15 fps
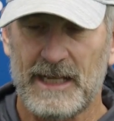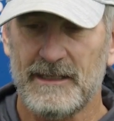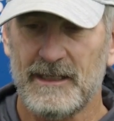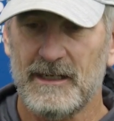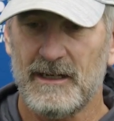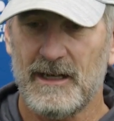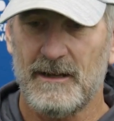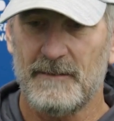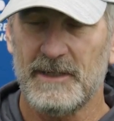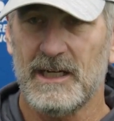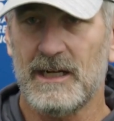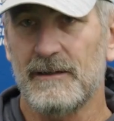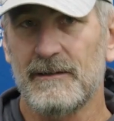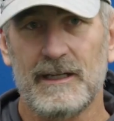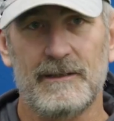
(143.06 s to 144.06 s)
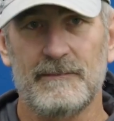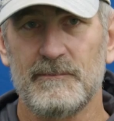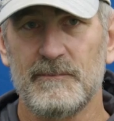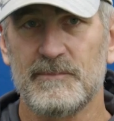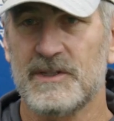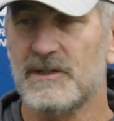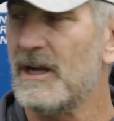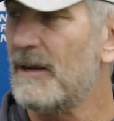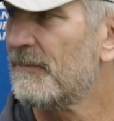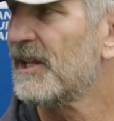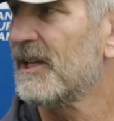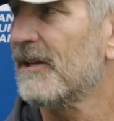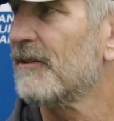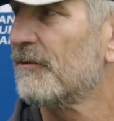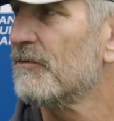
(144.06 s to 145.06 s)
Yeah, I'm
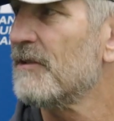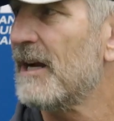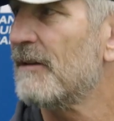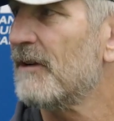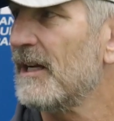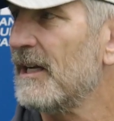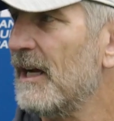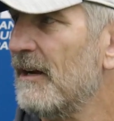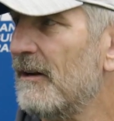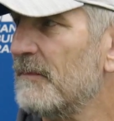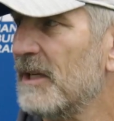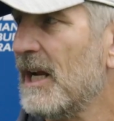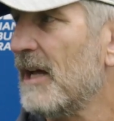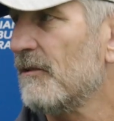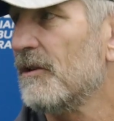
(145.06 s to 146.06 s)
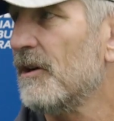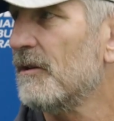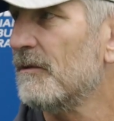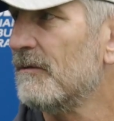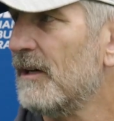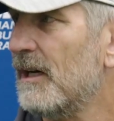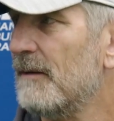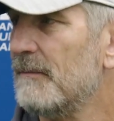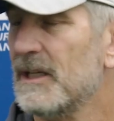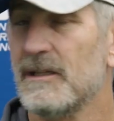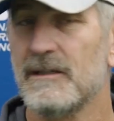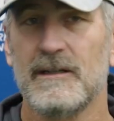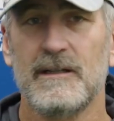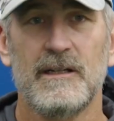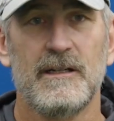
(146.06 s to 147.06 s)
thinking through that right now. I don't
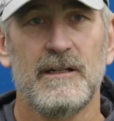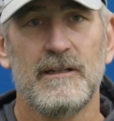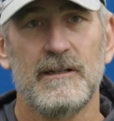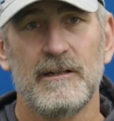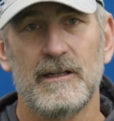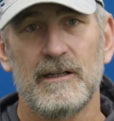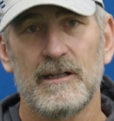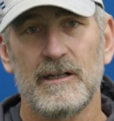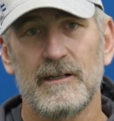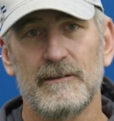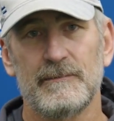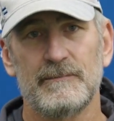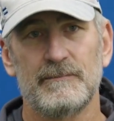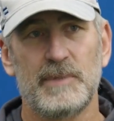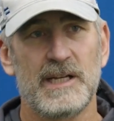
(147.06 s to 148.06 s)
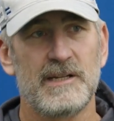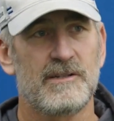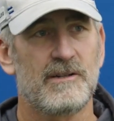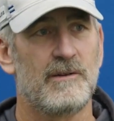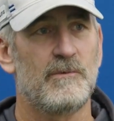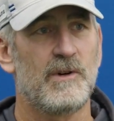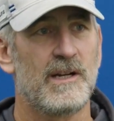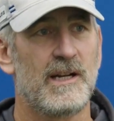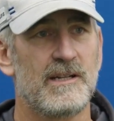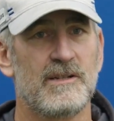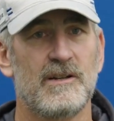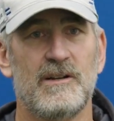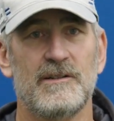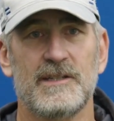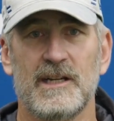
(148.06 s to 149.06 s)
know. Based on what I
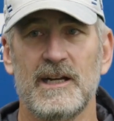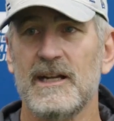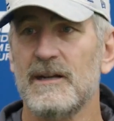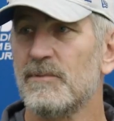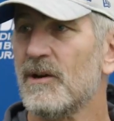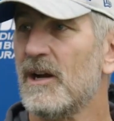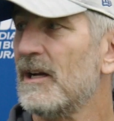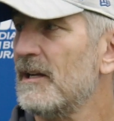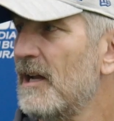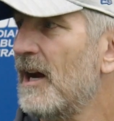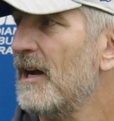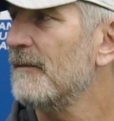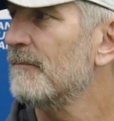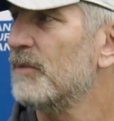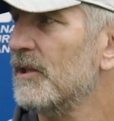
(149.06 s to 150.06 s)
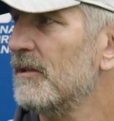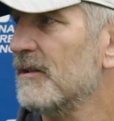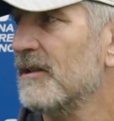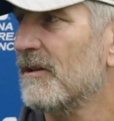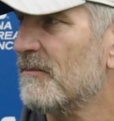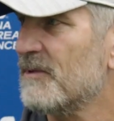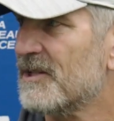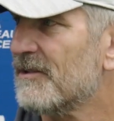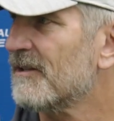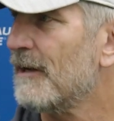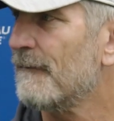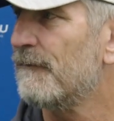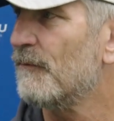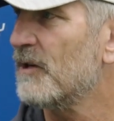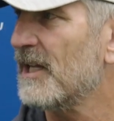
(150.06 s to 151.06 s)
saw today, probably not. But, we still
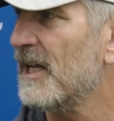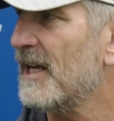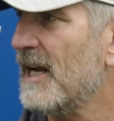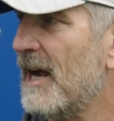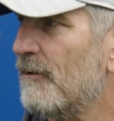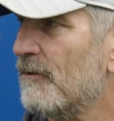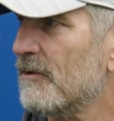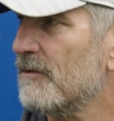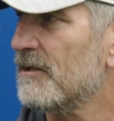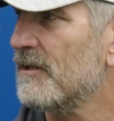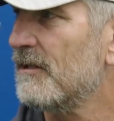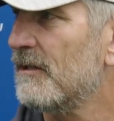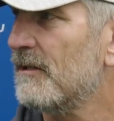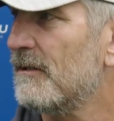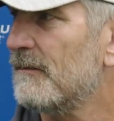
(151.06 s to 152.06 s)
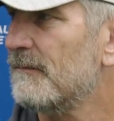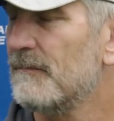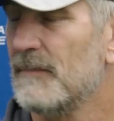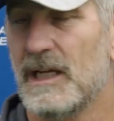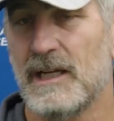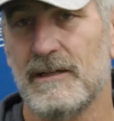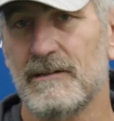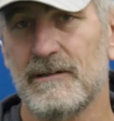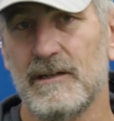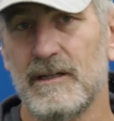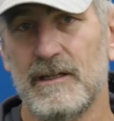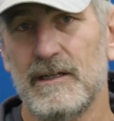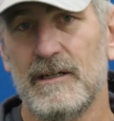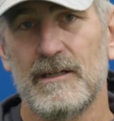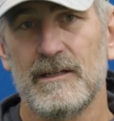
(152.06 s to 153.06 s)
got 48 hours. And
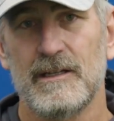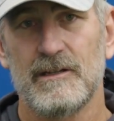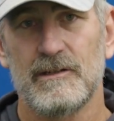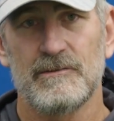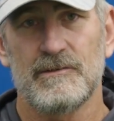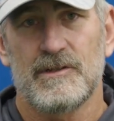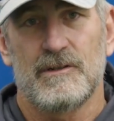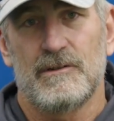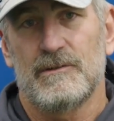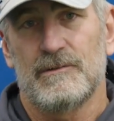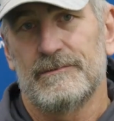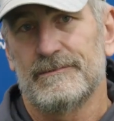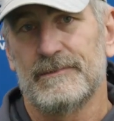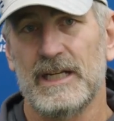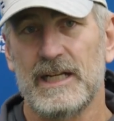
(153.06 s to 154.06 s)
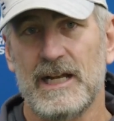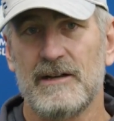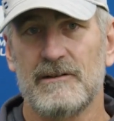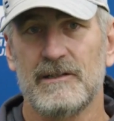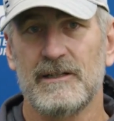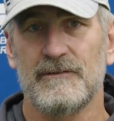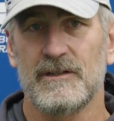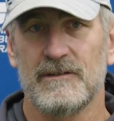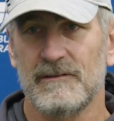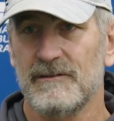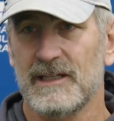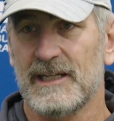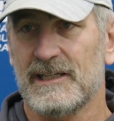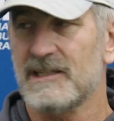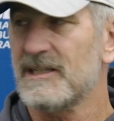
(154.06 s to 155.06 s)
I don't even,
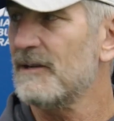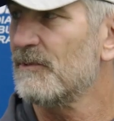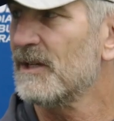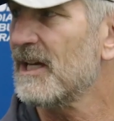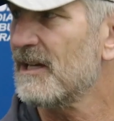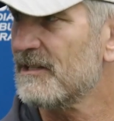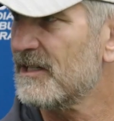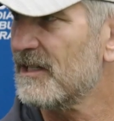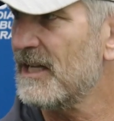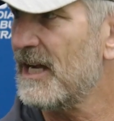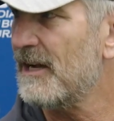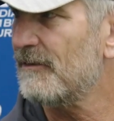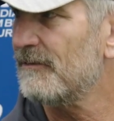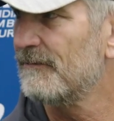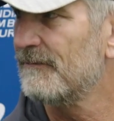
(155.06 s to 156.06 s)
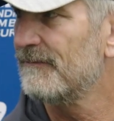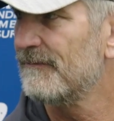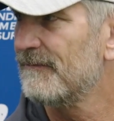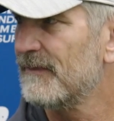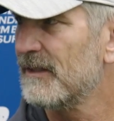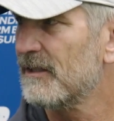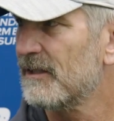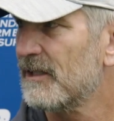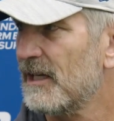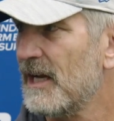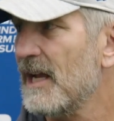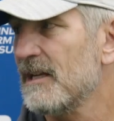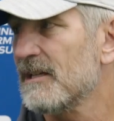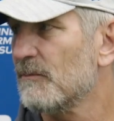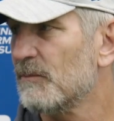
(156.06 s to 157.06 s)
like I said, we got to see how
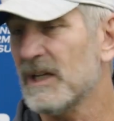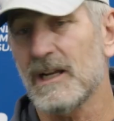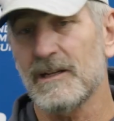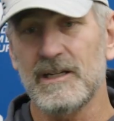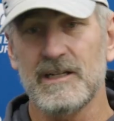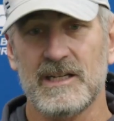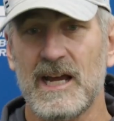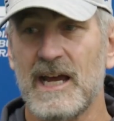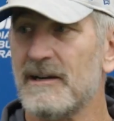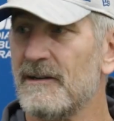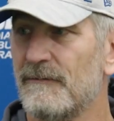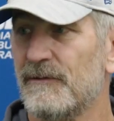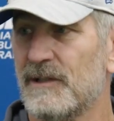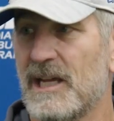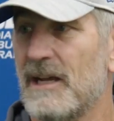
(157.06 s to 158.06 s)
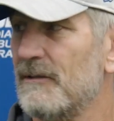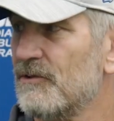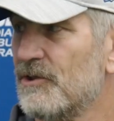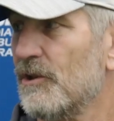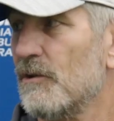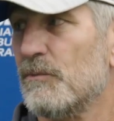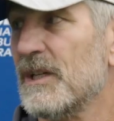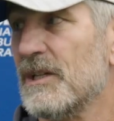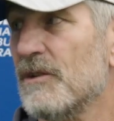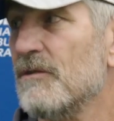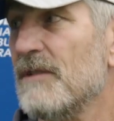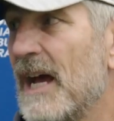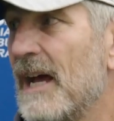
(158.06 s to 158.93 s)
today is, and we got to decide should we do